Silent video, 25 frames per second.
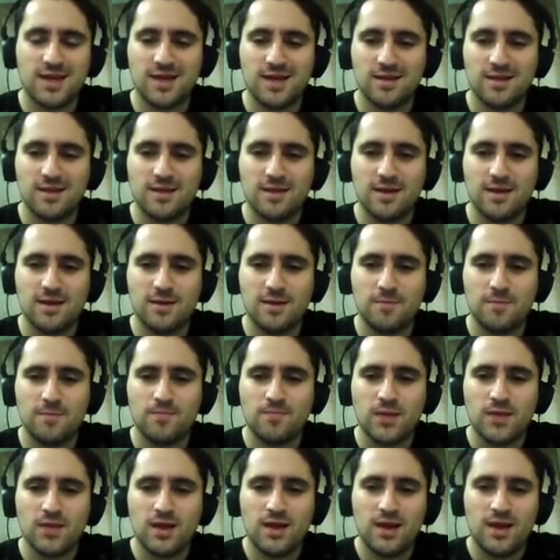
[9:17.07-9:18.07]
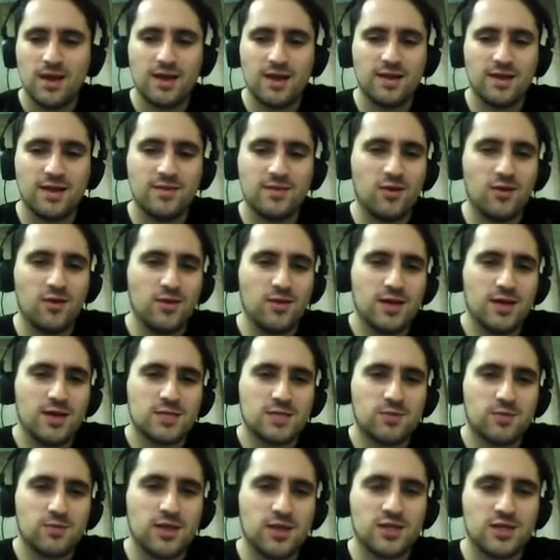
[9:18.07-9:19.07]
and the only
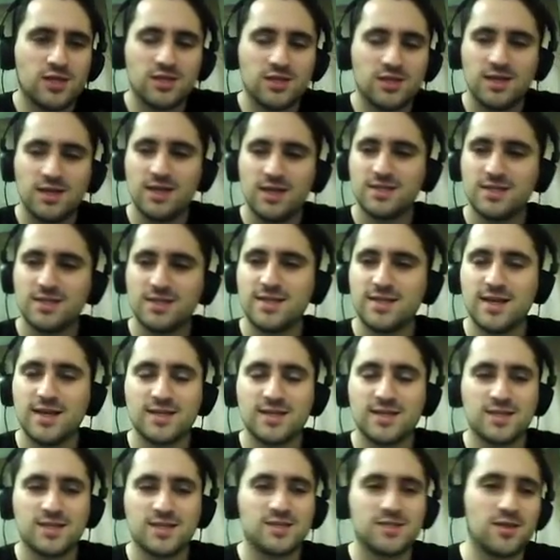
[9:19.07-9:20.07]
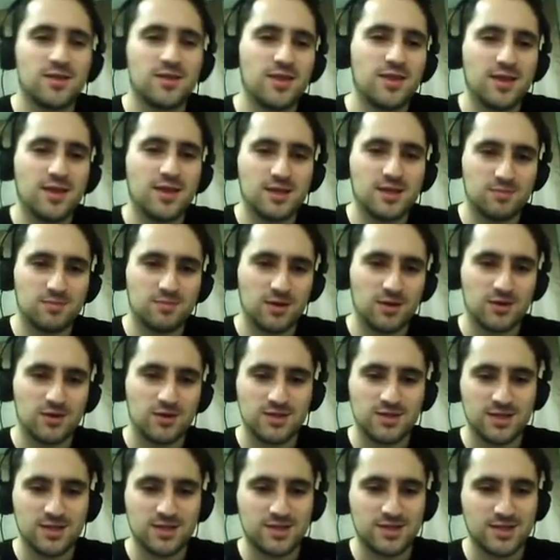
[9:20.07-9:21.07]
explanation he's saying such a thing is
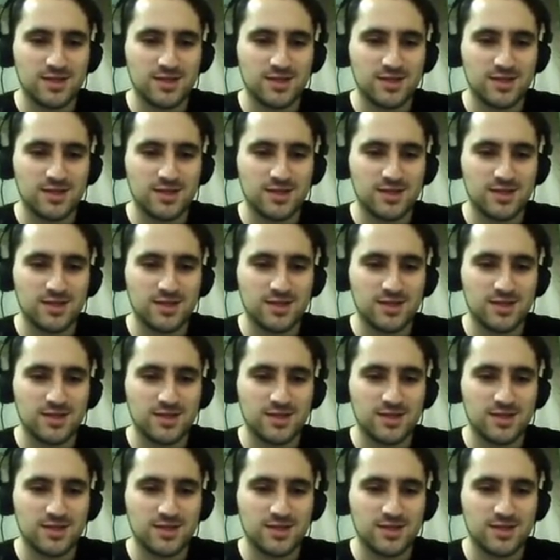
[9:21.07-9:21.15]
because he's